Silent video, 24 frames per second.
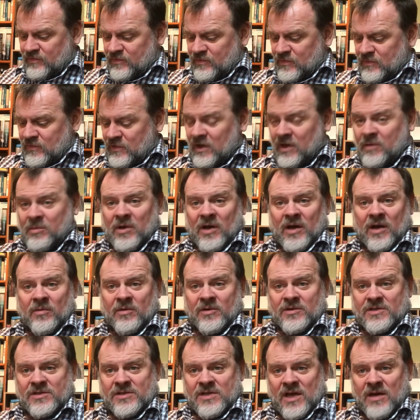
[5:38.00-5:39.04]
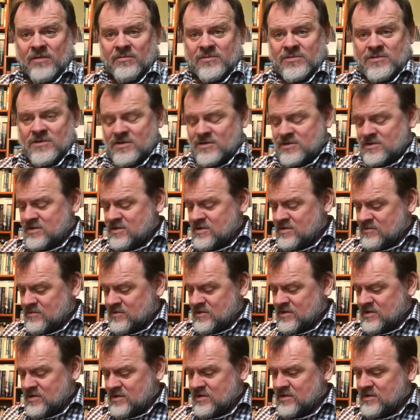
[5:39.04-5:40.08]
Think about how much has happened since then,
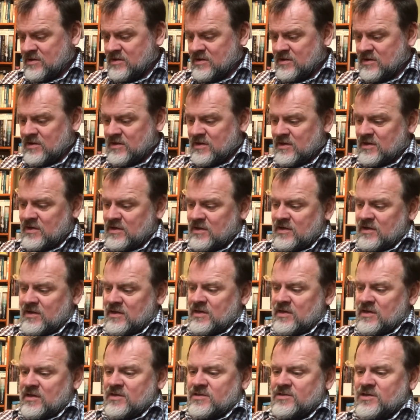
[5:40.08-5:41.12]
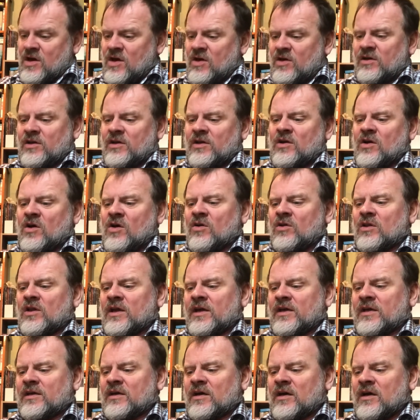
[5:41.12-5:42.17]
right? So, you know,
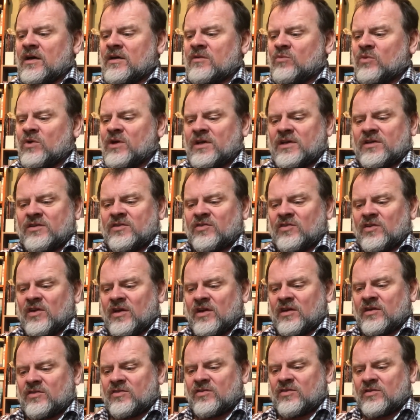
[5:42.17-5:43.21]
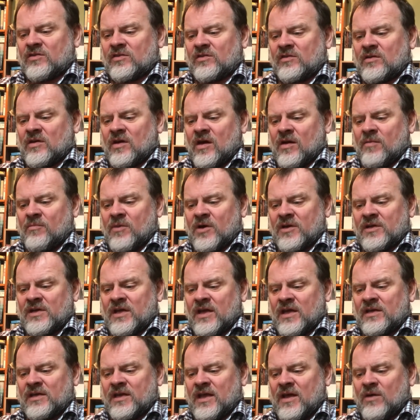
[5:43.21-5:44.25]
like on week six,
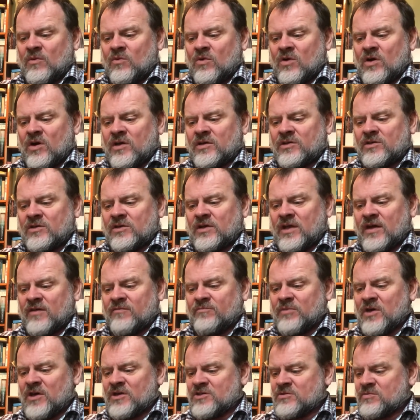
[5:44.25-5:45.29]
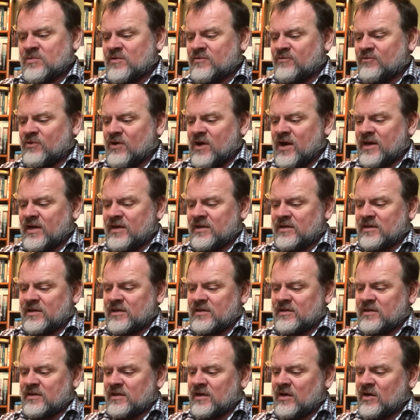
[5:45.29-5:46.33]
Monday, day one, you'd have Benjamin
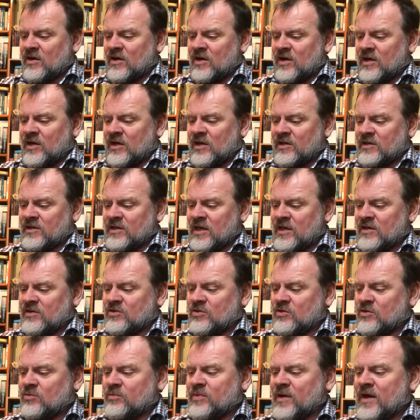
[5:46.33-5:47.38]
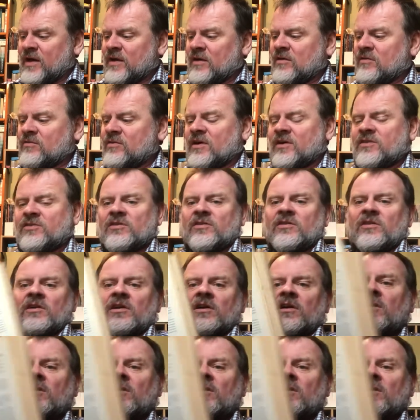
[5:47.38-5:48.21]
Franklin, and day two, Battle of Lexington and